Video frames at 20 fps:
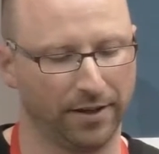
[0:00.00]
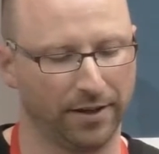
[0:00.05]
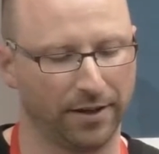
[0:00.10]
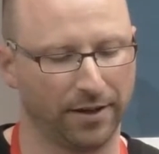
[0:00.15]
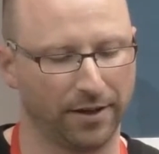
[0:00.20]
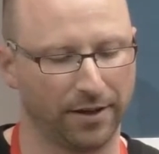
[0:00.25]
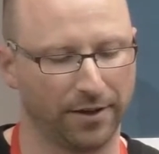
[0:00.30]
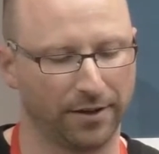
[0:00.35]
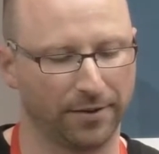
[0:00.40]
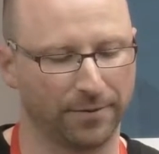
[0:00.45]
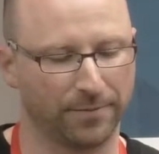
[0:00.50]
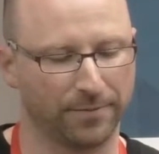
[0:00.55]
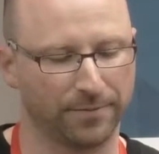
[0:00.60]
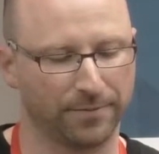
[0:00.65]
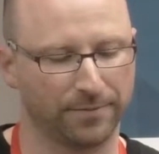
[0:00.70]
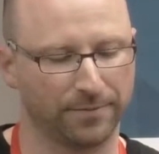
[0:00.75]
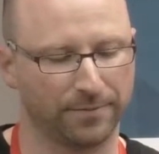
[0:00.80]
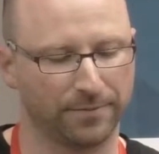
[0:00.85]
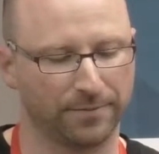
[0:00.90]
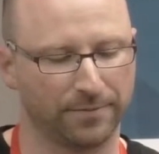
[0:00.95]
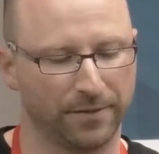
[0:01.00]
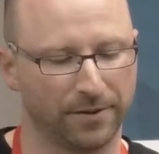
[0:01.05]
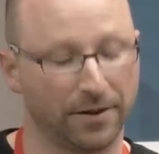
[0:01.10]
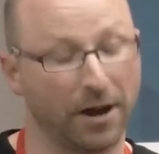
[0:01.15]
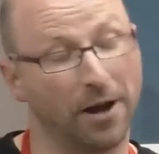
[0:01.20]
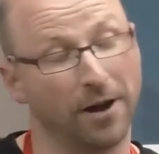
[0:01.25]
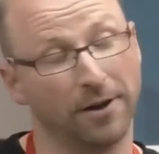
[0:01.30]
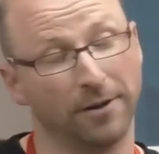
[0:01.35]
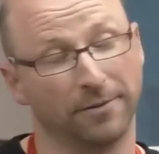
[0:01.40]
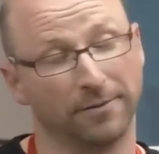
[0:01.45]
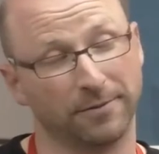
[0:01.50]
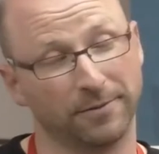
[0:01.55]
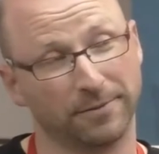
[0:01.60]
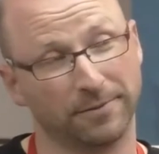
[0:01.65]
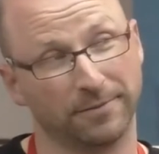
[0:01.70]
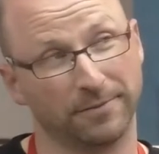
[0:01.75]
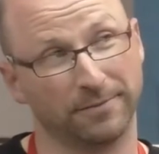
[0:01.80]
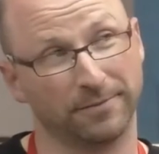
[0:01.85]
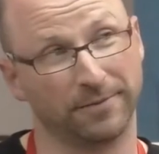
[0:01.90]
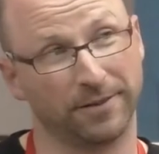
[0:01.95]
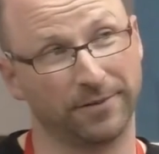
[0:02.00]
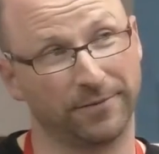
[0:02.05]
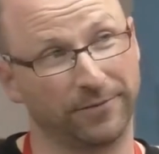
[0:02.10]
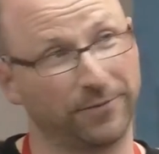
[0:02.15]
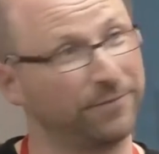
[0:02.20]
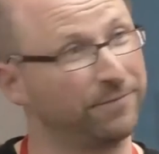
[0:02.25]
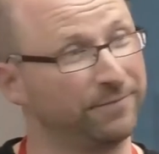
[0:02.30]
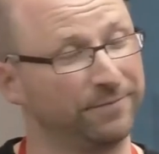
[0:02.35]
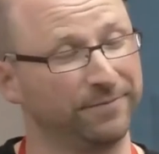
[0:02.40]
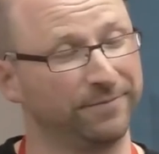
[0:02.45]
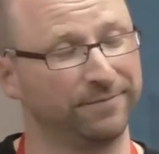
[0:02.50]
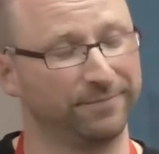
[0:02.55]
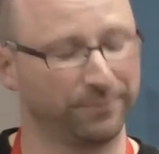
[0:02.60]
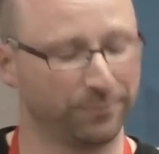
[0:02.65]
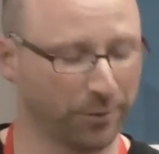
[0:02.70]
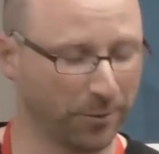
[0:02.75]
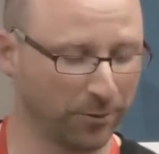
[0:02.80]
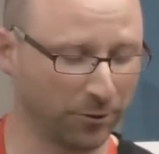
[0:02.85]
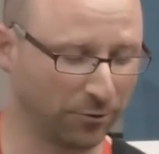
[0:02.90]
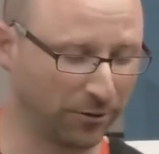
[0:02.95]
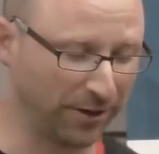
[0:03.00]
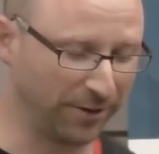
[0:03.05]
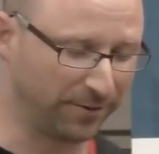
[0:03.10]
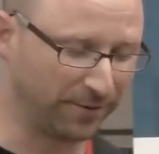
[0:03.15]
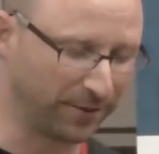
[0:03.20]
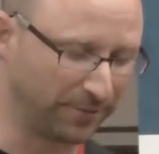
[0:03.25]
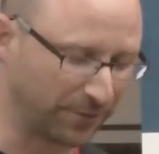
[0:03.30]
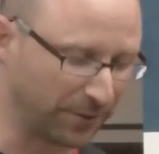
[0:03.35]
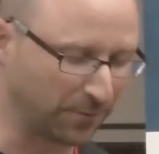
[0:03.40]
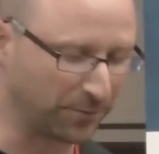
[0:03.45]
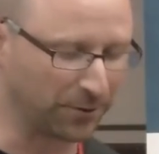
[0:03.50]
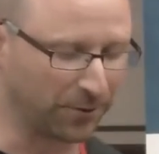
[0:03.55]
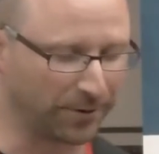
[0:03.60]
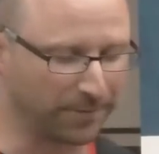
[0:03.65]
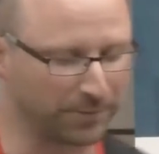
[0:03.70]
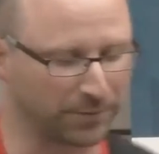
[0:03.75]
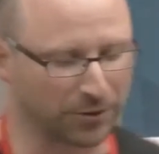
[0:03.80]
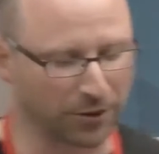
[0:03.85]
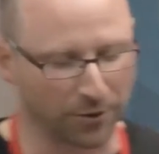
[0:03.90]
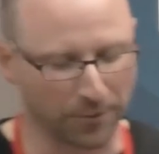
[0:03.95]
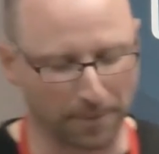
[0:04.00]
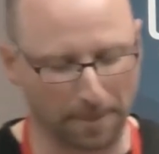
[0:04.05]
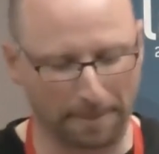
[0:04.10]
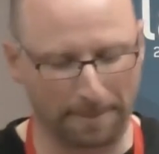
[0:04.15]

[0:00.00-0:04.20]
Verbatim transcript: um, perpetrator of some sort. So